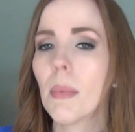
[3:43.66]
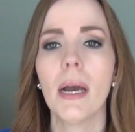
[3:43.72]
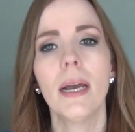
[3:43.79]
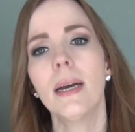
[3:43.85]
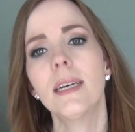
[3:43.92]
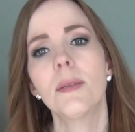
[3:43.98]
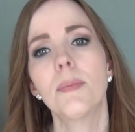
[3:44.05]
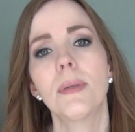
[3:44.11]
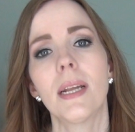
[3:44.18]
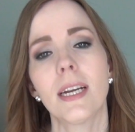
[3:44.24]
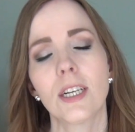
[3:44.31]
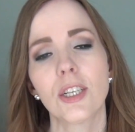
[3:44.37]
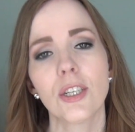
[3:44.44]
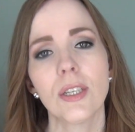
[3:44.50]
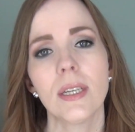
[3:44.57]
and my husband
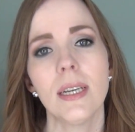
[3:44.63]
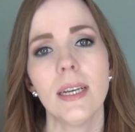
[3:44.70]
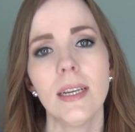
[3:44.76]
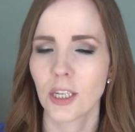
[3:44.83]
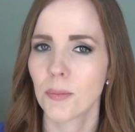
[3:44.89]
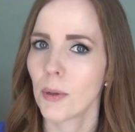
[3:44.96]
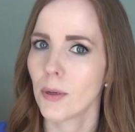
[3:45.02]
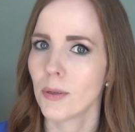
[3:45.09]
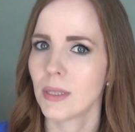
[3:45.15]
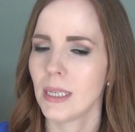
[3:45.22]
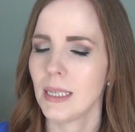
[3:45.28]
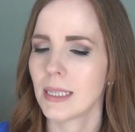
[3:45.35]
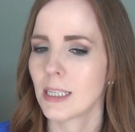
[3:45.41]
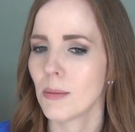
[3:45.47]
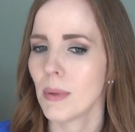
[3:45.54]
actually exposed
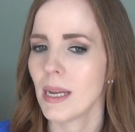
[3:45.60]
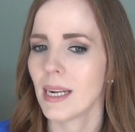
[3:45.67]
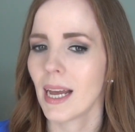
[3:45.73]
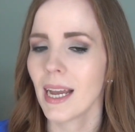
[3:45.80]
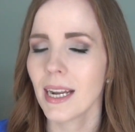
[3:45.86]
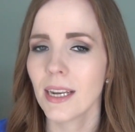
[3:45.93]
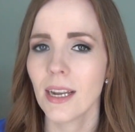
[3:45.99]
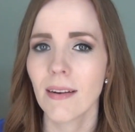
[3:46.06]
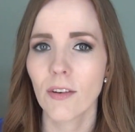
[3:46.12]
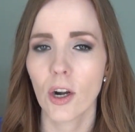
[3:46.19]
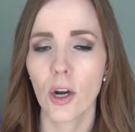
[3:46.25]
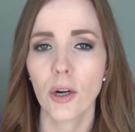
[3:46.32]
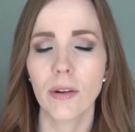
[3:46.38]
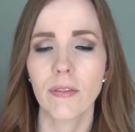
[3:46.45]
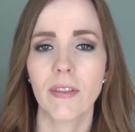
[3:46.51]
these to me and I had never
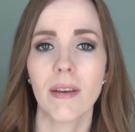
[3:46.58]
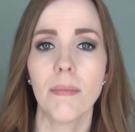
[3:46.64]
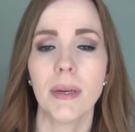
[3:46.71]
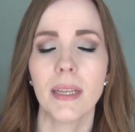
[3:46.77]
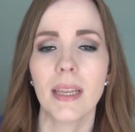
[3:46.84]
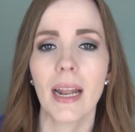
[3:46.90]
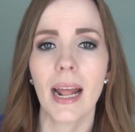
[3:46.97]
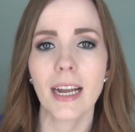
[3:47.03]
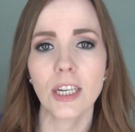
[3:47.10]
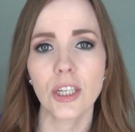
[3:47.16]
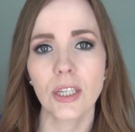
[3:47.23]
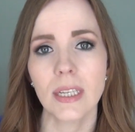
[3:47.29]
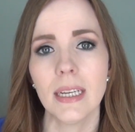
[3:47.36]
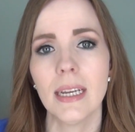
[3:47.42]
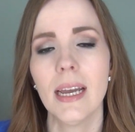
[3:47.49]
heard of them, but then
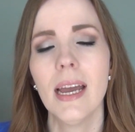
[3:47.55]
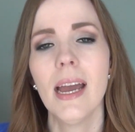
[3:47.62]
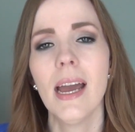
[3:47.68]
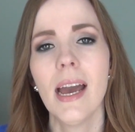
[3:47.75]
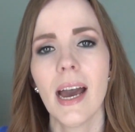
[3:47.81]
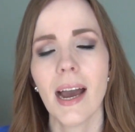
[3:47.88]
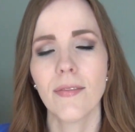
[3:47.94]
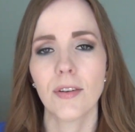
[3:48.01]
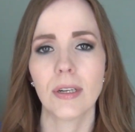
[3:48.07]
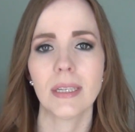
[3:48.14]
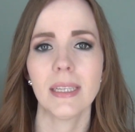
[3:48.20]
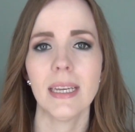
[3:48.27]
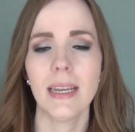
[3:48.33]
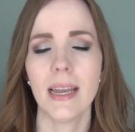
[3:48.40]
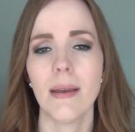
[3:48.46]
actually after
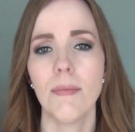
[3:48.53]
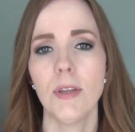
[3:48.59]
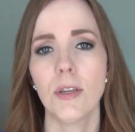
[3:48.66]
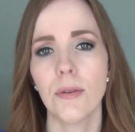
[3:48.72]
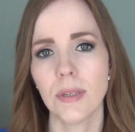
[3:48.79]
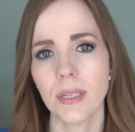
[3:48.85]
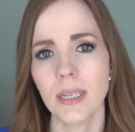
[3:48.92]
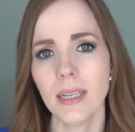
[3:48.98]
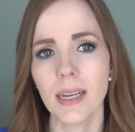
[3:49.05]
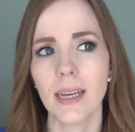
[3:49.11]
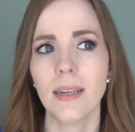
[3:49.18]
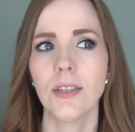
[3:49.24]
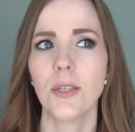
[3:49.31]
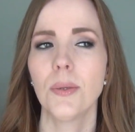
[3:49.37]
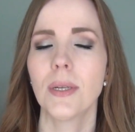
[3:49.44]
seeing him use it
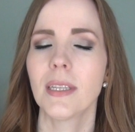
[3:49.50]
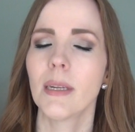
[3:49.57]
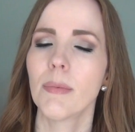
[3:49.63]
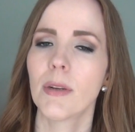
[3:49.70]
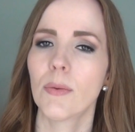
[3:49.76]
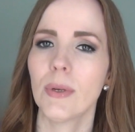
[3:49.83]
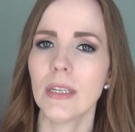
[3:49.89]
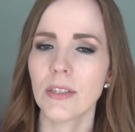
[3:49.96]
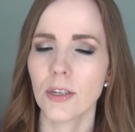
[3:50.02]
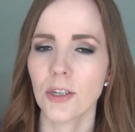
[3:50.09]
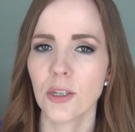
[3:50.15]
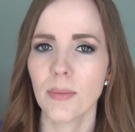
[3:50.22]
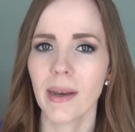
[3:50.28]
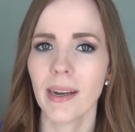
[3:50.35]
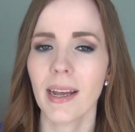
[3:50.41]
and doing a little bit of
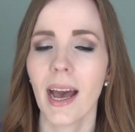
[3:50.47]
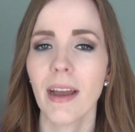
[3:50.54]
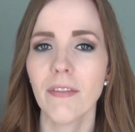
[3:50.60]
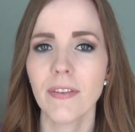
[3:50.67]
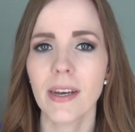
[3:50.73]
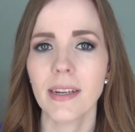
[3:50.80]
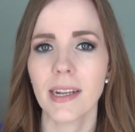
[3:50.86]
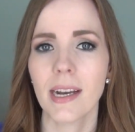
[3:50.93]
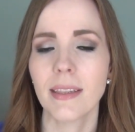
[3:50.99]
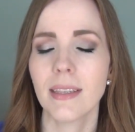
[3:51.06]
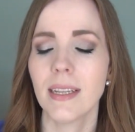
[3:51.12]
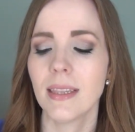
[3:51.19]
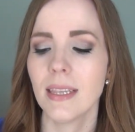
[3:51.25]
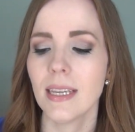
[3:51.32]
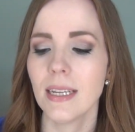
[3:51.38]
research about it, I found out
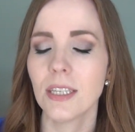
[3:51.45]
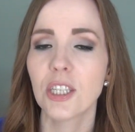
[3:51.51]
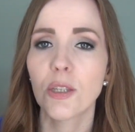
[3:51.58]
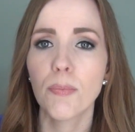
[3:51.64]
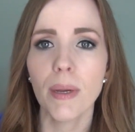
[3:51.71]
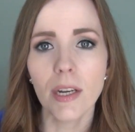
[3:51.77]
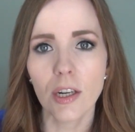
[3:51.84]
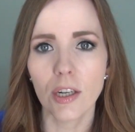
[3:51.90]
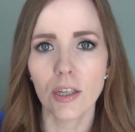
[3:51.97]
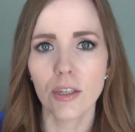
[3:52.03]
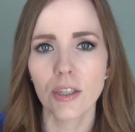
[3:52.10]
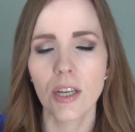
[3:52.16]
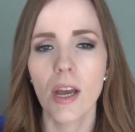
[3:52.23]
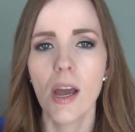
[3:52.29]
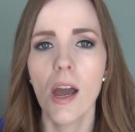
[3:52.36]
that these
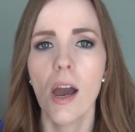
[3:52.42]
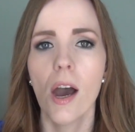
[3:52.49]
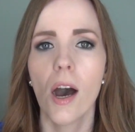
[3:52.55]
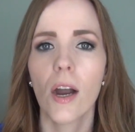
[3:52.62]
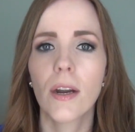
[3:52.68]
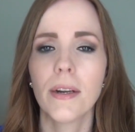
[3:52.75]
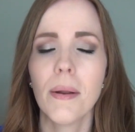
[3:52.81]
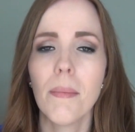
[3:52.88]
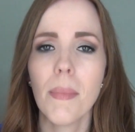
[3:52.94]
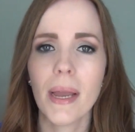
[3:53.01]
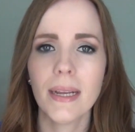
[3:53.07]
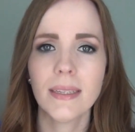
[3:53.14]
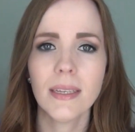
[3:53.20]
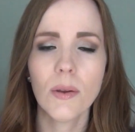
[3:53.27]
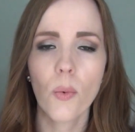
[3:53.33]
spinners are an
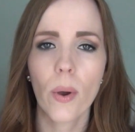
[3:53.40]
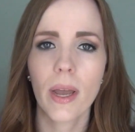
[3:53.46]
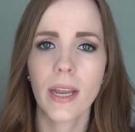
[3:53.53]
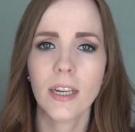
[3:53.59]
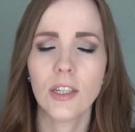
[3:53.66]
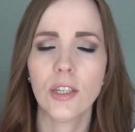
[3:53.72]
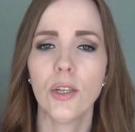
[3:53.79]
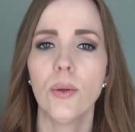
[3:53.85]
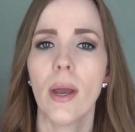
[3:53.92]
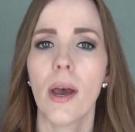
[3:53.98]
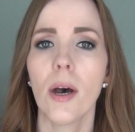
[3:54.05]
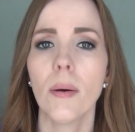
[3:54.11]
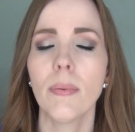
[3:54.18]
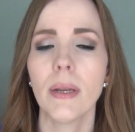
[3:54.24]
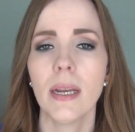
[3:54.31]
amazing way to
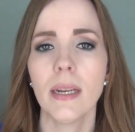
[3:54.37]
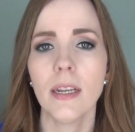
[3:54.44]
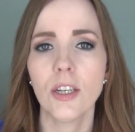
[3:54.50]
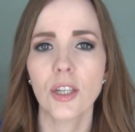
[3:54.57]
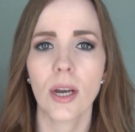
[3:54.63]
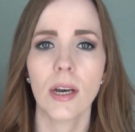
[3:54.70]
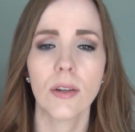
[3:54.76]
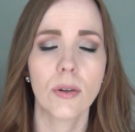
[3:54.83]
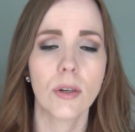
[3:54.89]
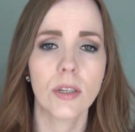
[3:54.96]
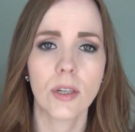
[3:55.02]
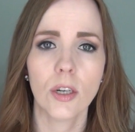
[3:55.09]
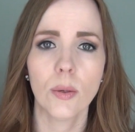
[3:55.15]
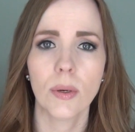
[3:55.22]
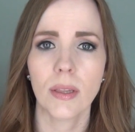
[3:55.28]
help any child or
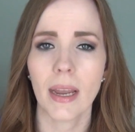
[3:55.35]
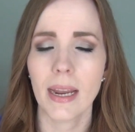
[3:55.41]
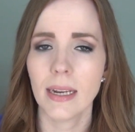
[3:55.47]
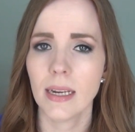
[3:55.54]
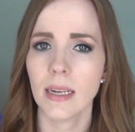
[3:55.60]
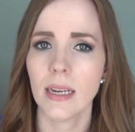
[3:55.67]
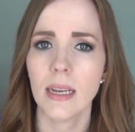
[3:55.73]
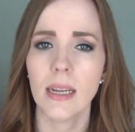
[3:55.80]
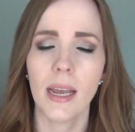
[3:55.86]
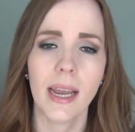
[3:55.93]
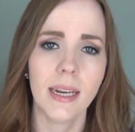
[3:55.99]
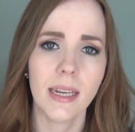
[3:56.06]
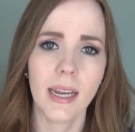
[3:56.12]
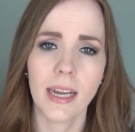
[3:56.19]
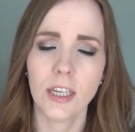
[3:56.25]
adult with ADD,
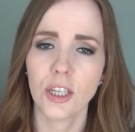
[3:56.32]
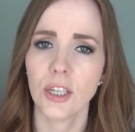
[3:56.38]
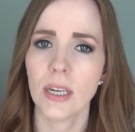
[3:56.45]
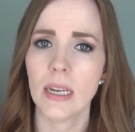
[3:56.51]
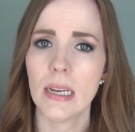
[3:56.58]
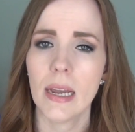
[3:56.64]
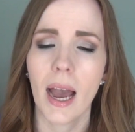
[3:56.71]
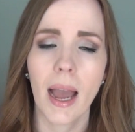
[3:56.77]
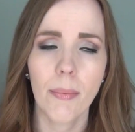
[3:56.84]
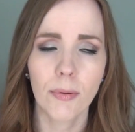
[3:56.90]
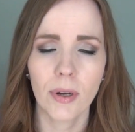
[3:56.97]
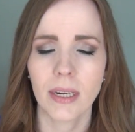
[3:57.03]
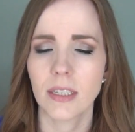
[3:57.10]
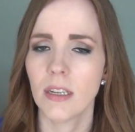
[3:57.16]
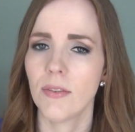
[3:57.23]
ADHD,
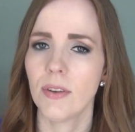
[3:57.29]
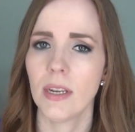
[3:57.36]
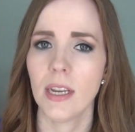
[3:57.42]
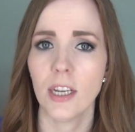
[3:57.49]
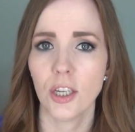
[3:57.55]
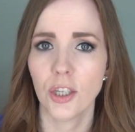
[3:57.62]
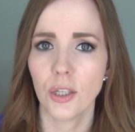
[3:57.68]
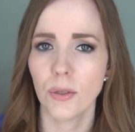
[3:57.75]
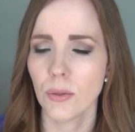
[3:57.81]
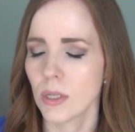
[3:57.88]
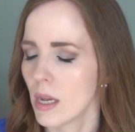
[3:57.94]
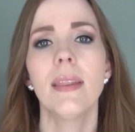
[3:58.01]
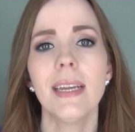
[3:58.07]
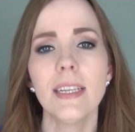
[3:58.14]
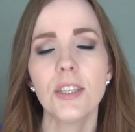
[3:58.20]
hyperactivity issues.
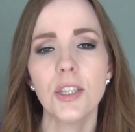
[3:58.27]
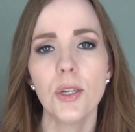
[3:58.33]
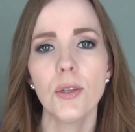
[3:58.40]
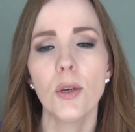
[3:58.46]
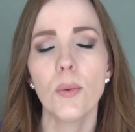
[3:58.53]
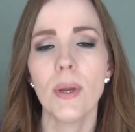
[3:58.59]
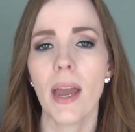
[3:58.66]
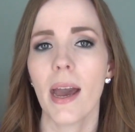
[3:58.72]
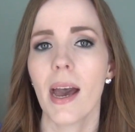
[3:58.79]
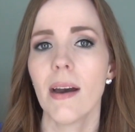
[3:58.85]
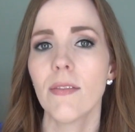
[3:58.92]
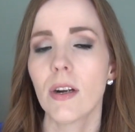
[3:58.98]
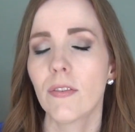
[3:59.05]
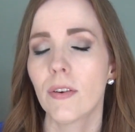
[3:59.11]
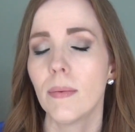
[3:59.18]
These two that we
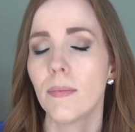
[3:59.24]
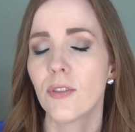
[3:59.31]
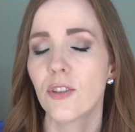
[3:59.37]
have are from